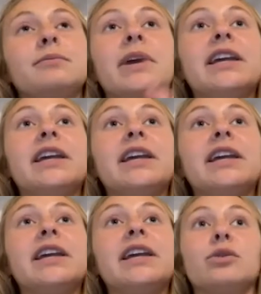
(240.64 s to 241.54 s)

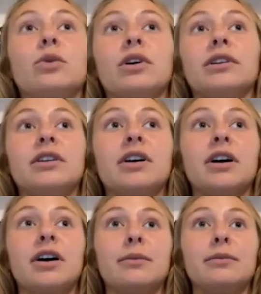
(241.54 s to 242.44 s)
basically everyone.
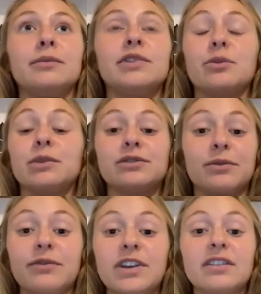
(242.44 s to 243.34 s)
Someone's
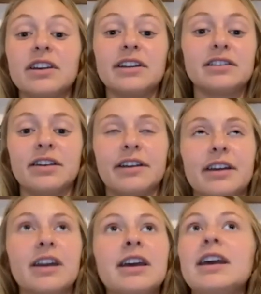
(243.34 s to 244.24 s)
from Finland. Like,
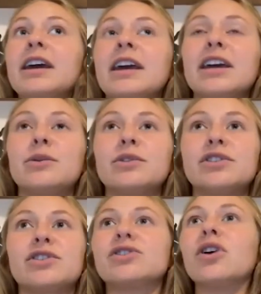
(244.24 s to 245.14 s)
it was
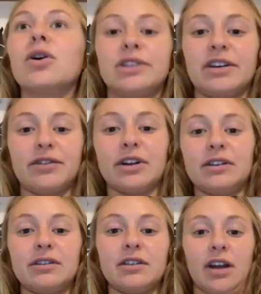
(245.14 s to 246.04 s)
so
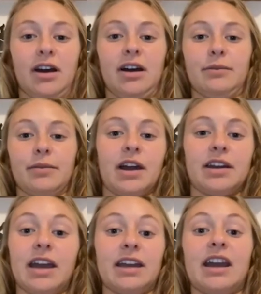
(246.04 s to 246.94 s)
different, kind of
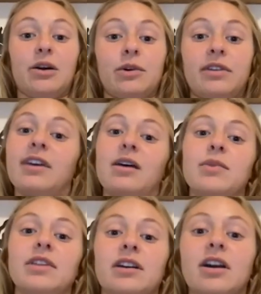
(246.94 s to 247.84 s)
hanging out with them,
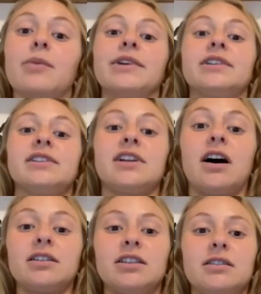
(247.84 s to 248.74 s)
and then coming to
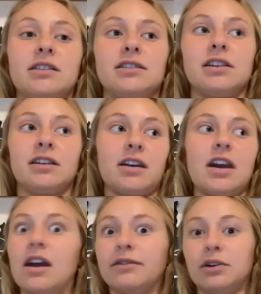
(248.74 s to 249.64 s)
Stockton, and it's like
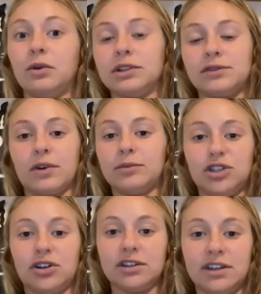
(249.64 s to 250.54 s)
everyone's from
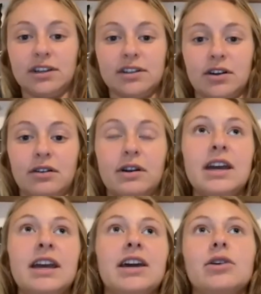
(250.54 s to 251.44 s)
Jersey. So
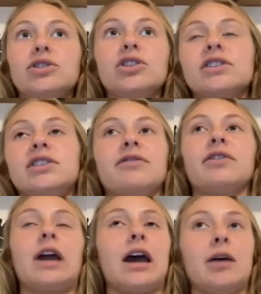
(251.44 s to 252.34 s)
it was just
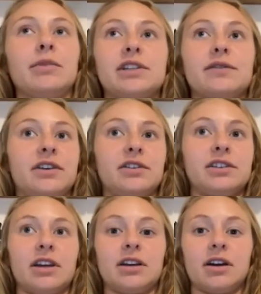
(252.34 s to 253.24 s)
different atmospheres,
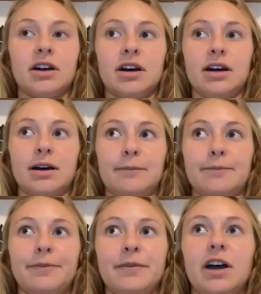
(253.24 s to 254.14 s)
like
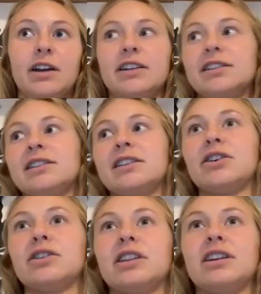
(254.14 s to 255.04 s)
not
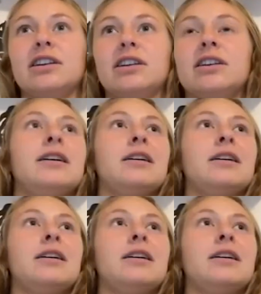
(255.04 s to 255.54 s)
necessarily